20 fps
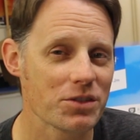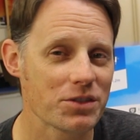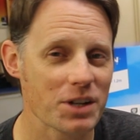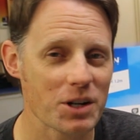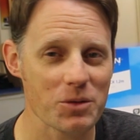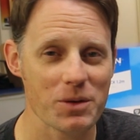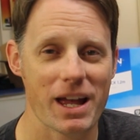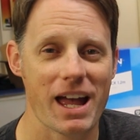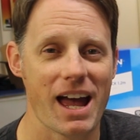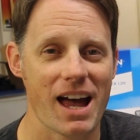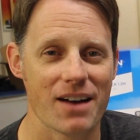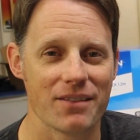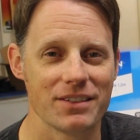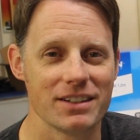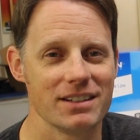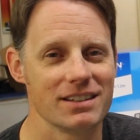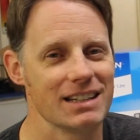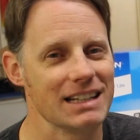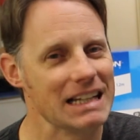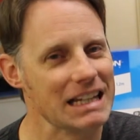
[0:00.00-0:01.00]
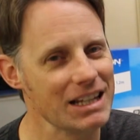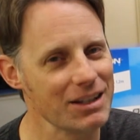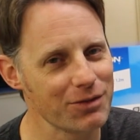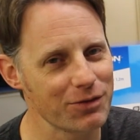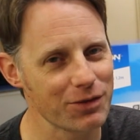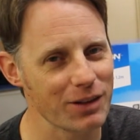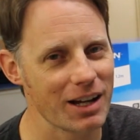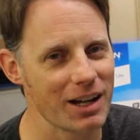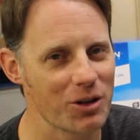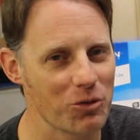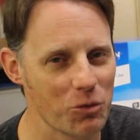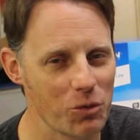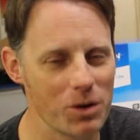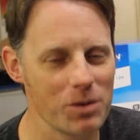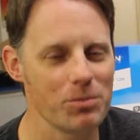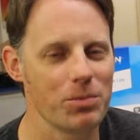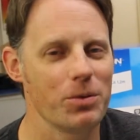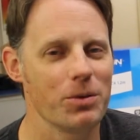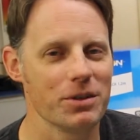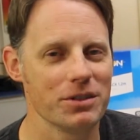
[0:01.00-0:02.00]
there we have it, the E-Flite
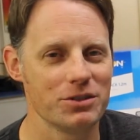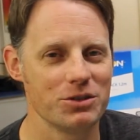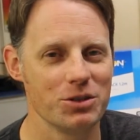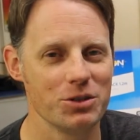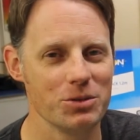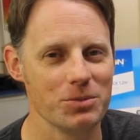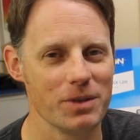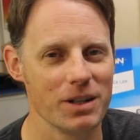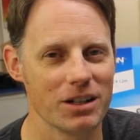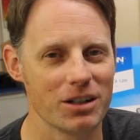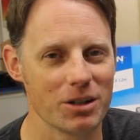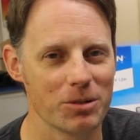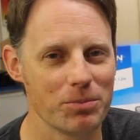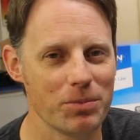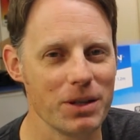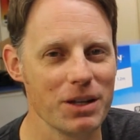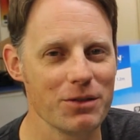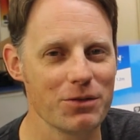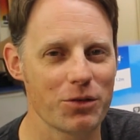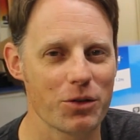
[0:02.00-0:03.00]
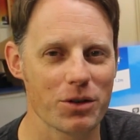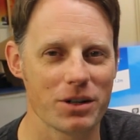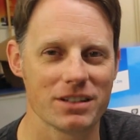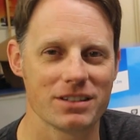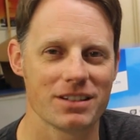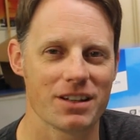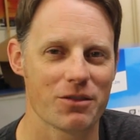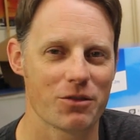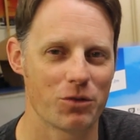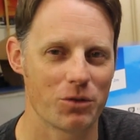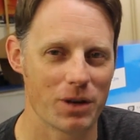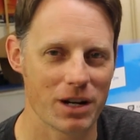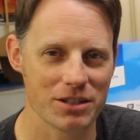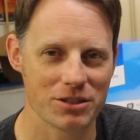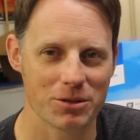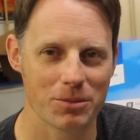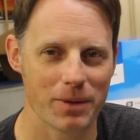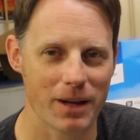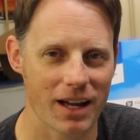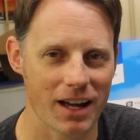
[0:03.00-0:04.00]
1.2 meter P47
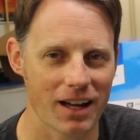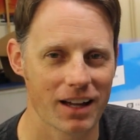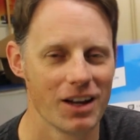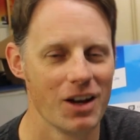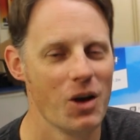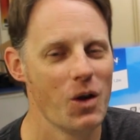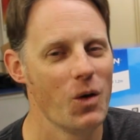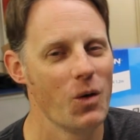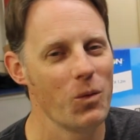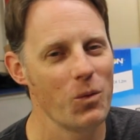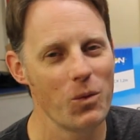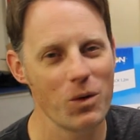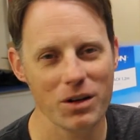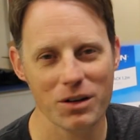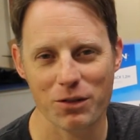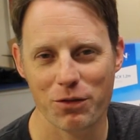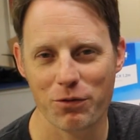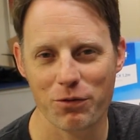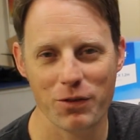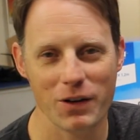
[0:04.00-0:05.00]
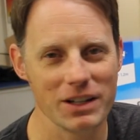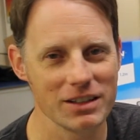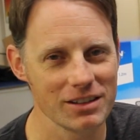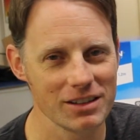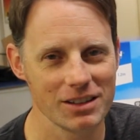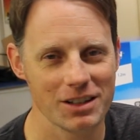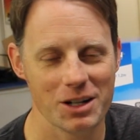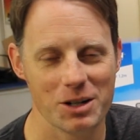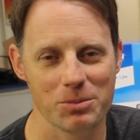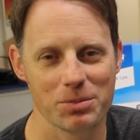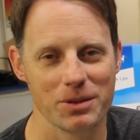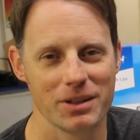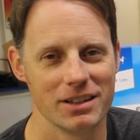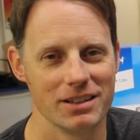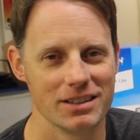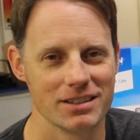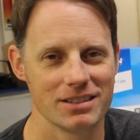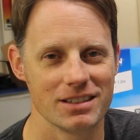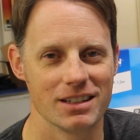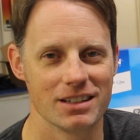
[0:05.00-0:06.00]
Razorback. What a fun little
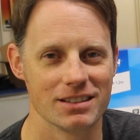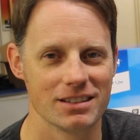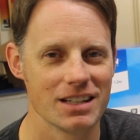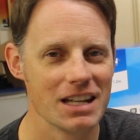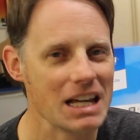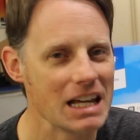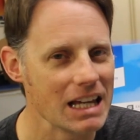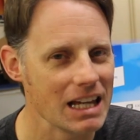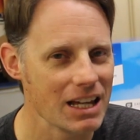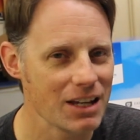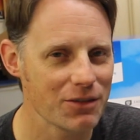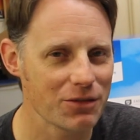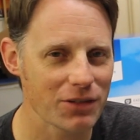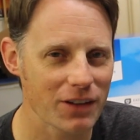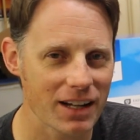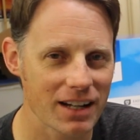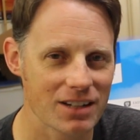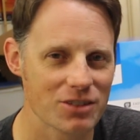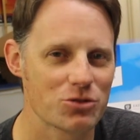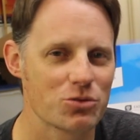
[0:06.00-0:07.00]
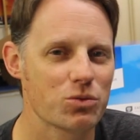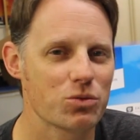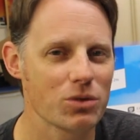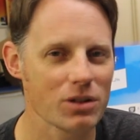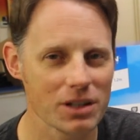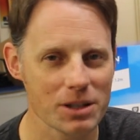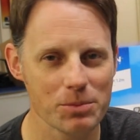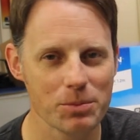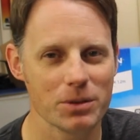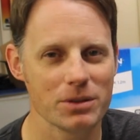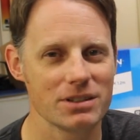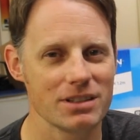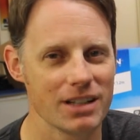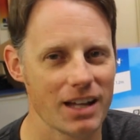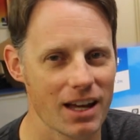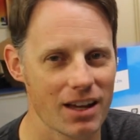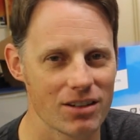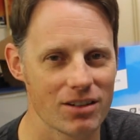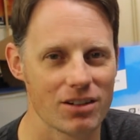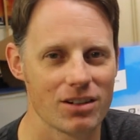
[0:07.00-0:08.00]
airplane this is. E-Flite has really put
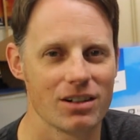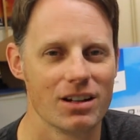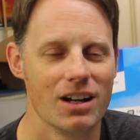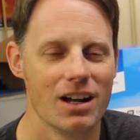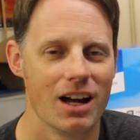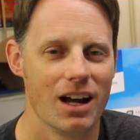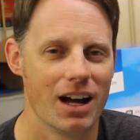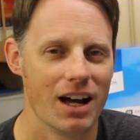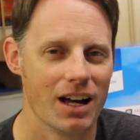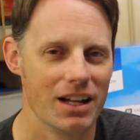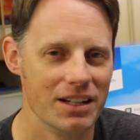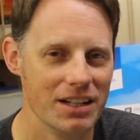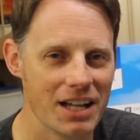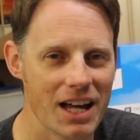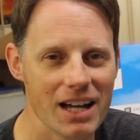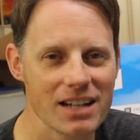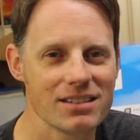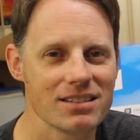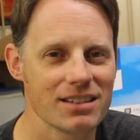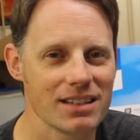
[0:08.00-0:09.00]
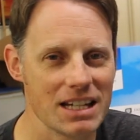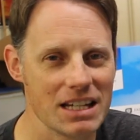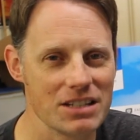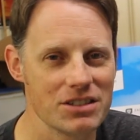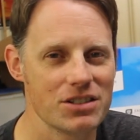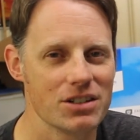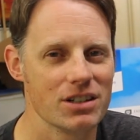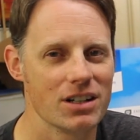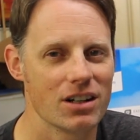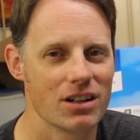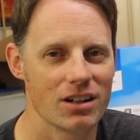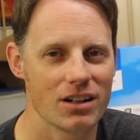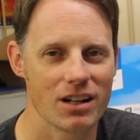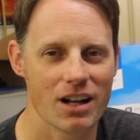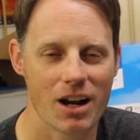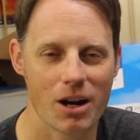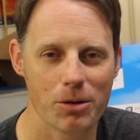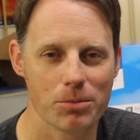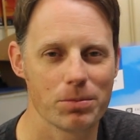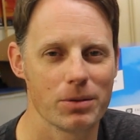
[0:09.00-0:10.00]
together a nicely
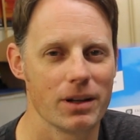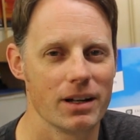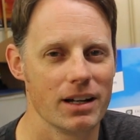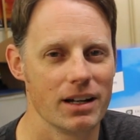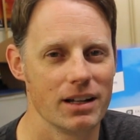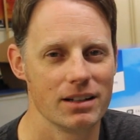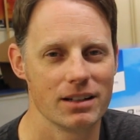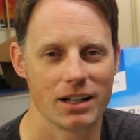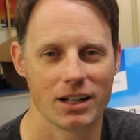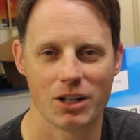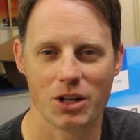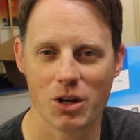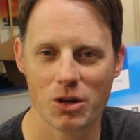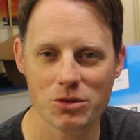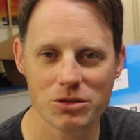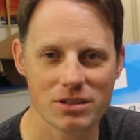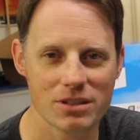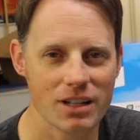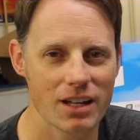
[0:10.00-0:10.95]
engineered airplane that goes